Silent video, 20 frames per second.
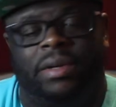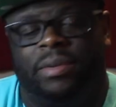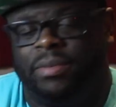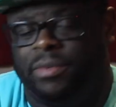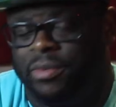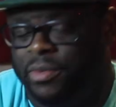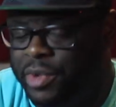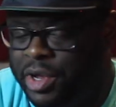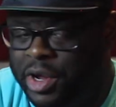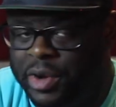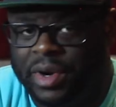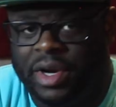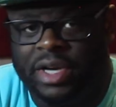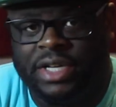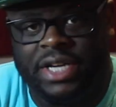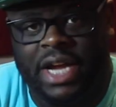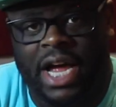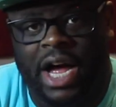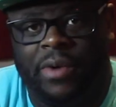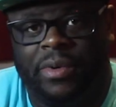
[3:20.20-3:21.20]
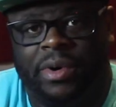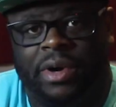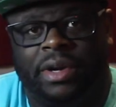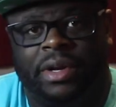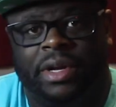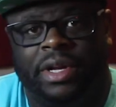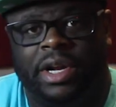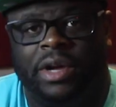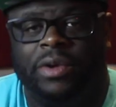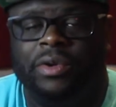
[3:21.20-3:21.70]
when you're in the shower,
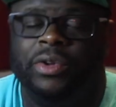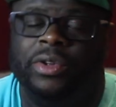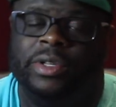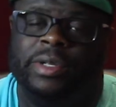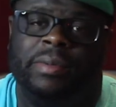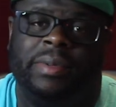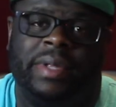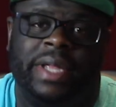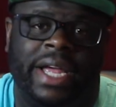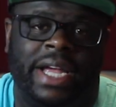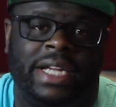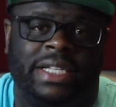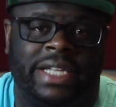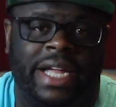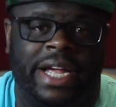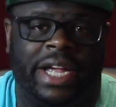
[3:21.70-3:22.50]
do some things like,